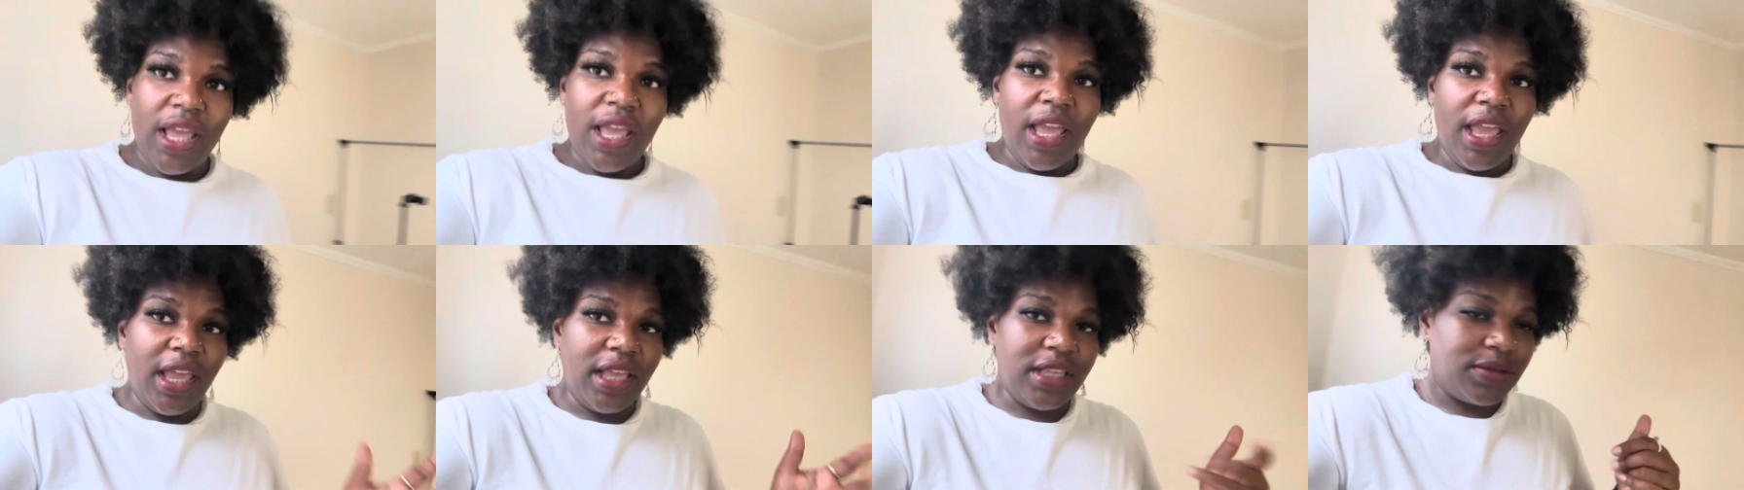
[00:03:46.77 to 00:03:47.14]

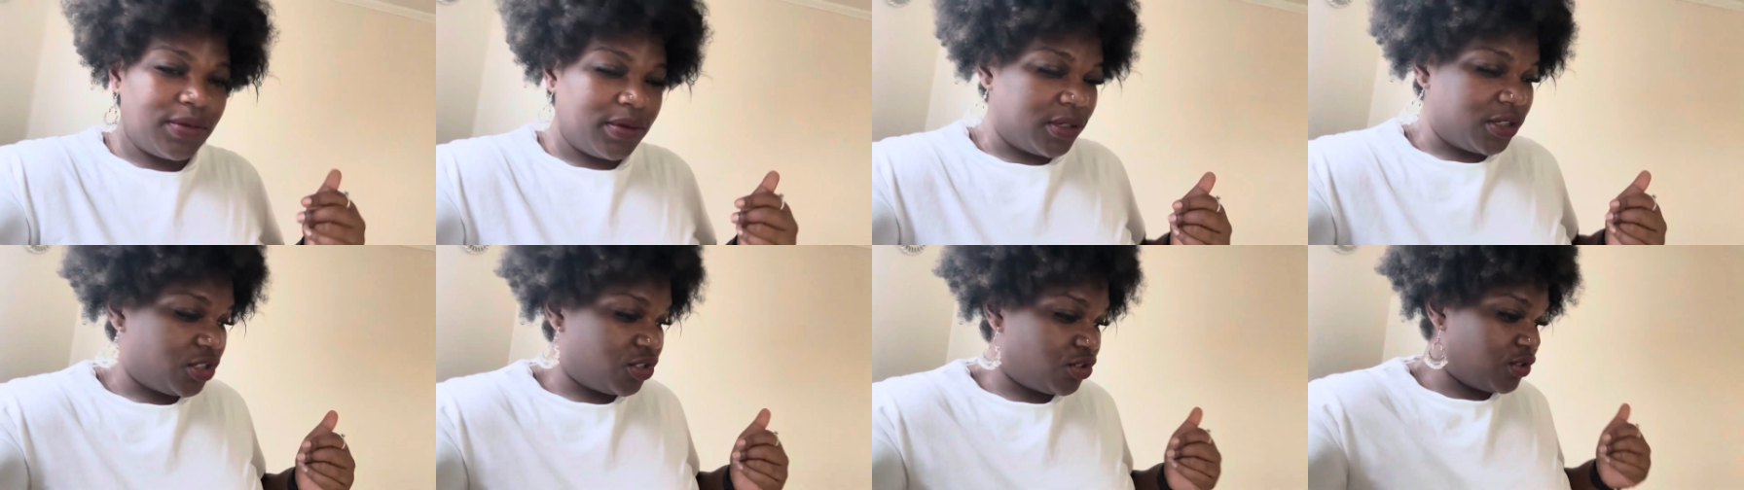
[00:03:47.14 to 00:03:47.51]
It's
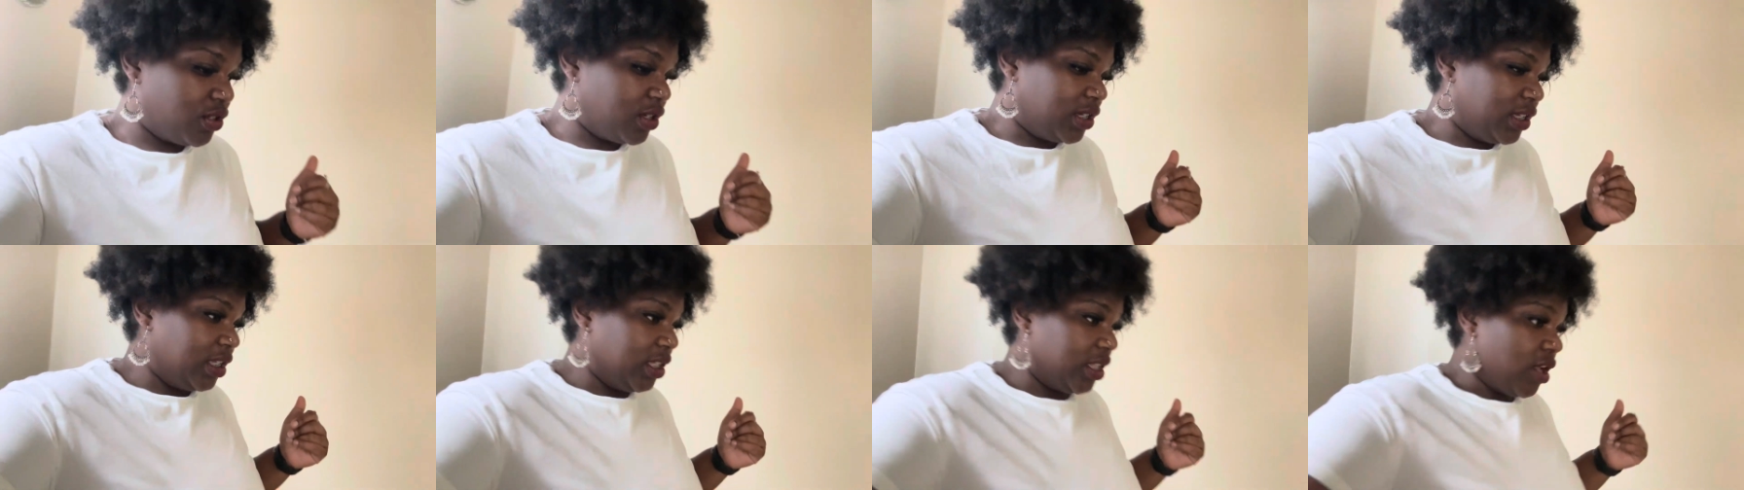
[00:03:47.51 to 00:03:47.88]
been
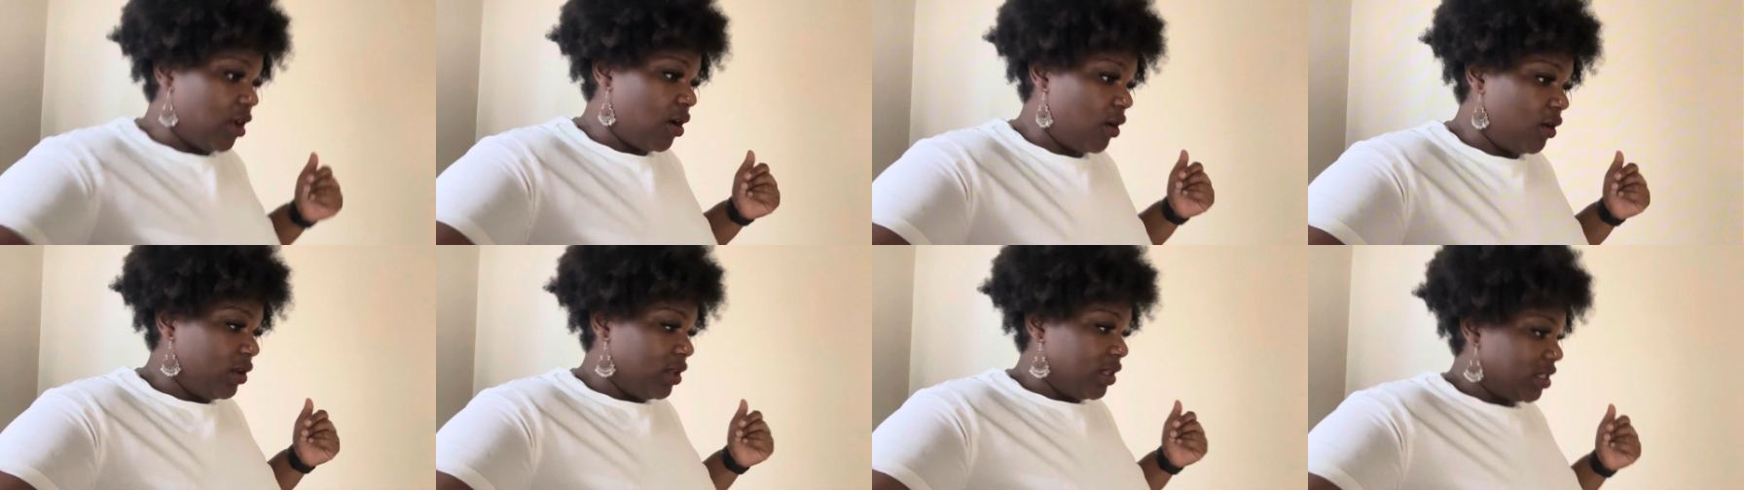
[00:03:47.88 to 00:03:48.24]
strictly the
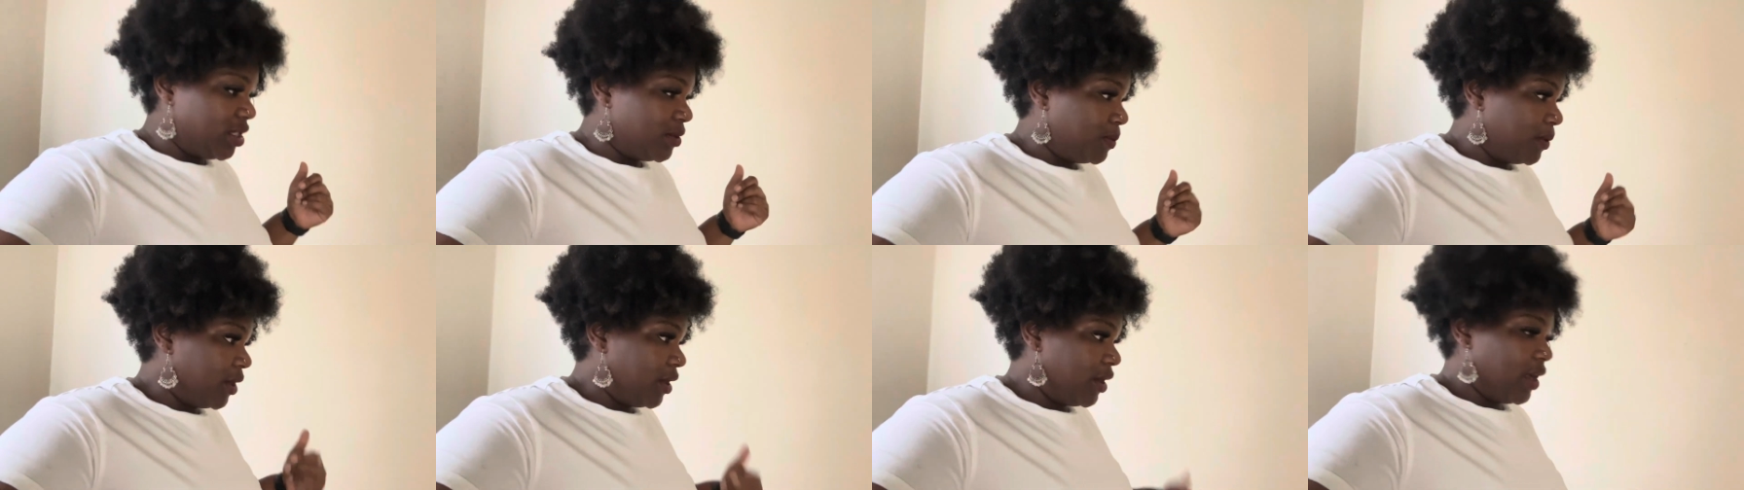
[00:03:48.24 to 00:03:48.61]
Holy
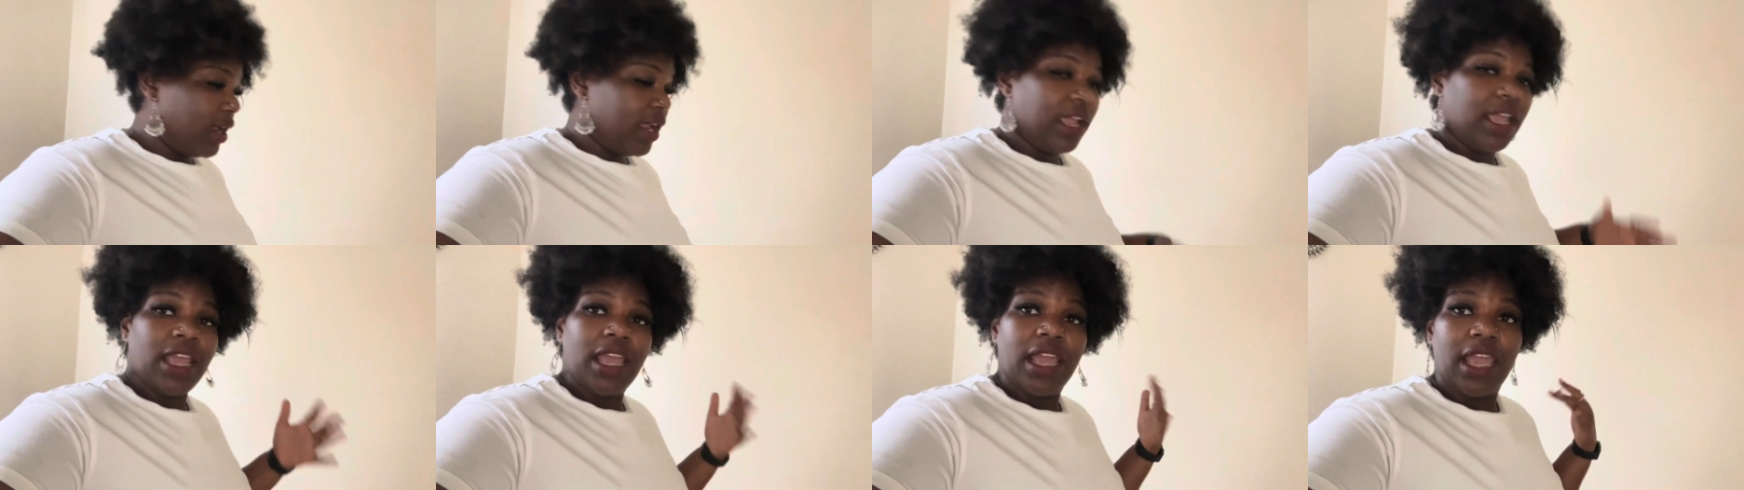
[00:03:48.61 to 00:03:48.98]

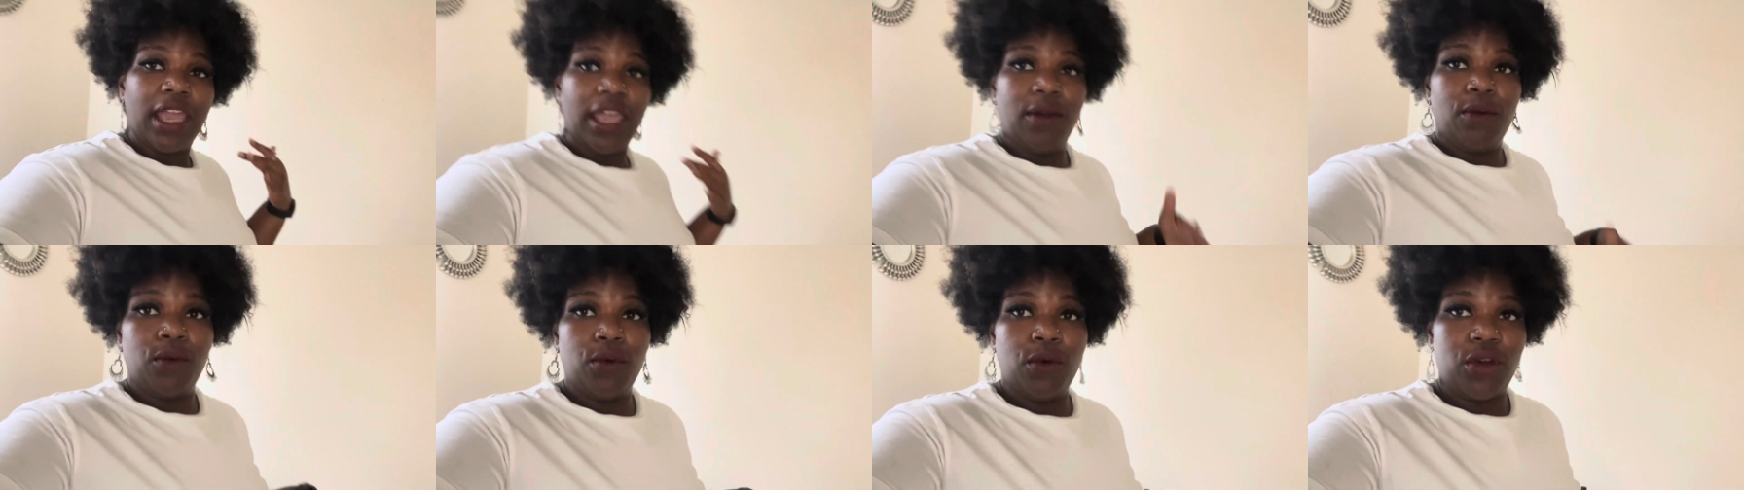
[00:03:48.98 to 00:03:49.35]
Spirit
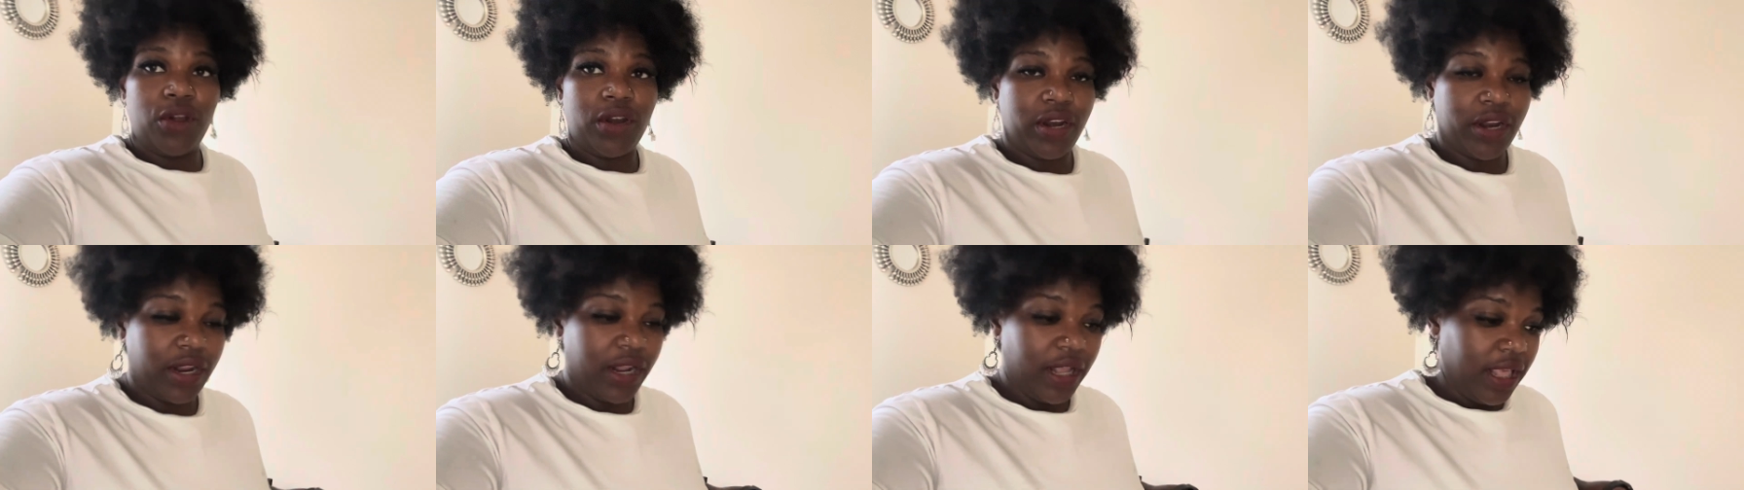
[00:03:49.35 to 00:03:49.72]
and
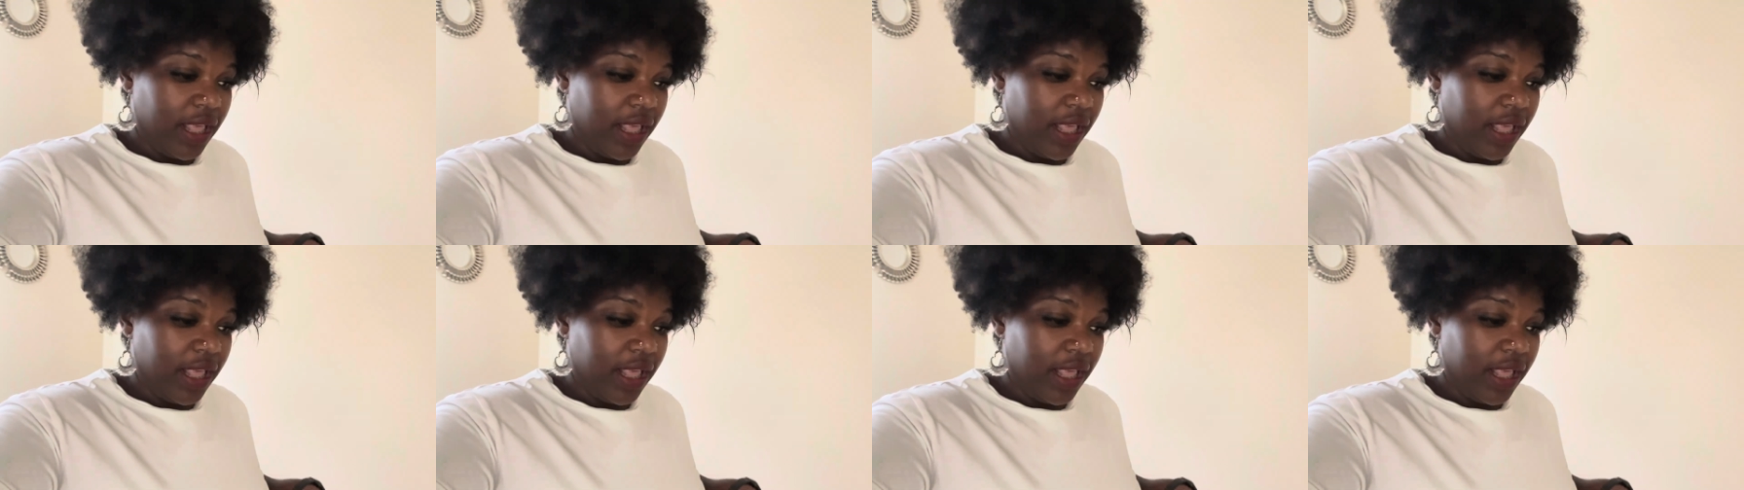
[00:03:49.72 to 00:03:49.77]
water.